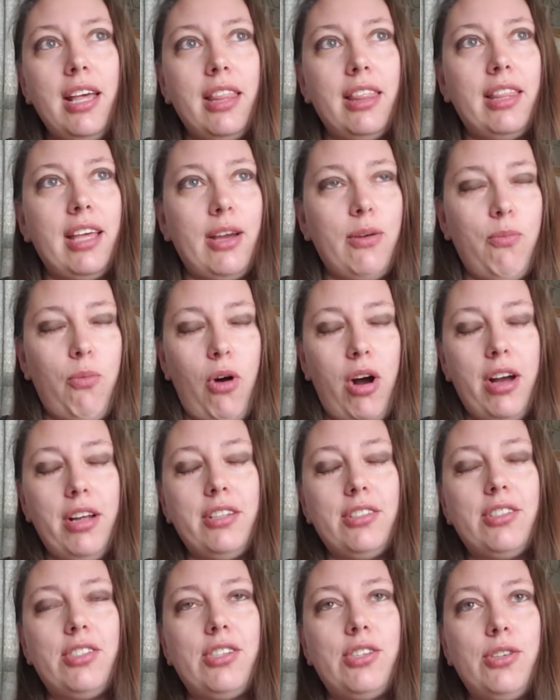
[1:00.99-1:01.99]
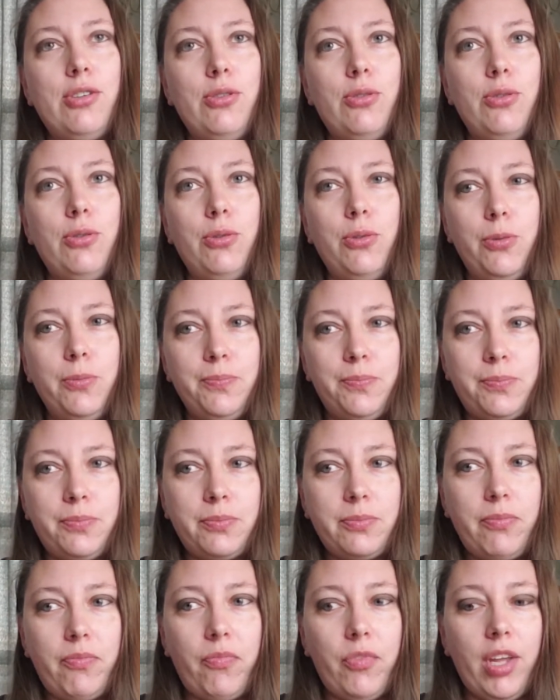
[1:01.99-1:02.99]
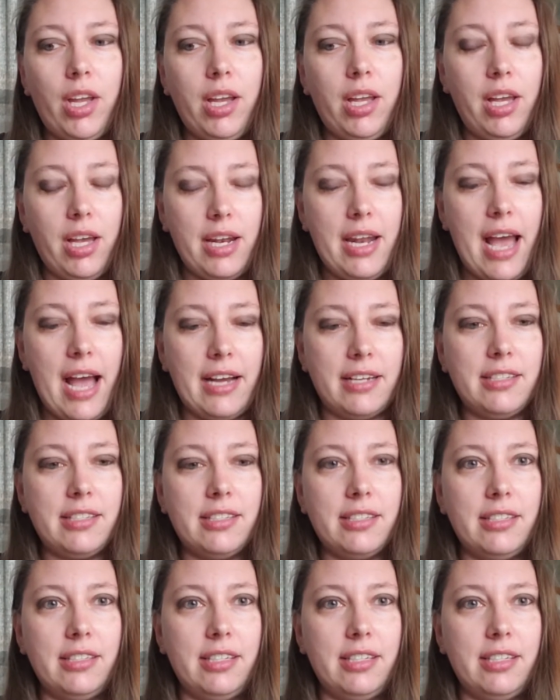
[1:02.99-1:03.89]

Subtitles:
They want to connect,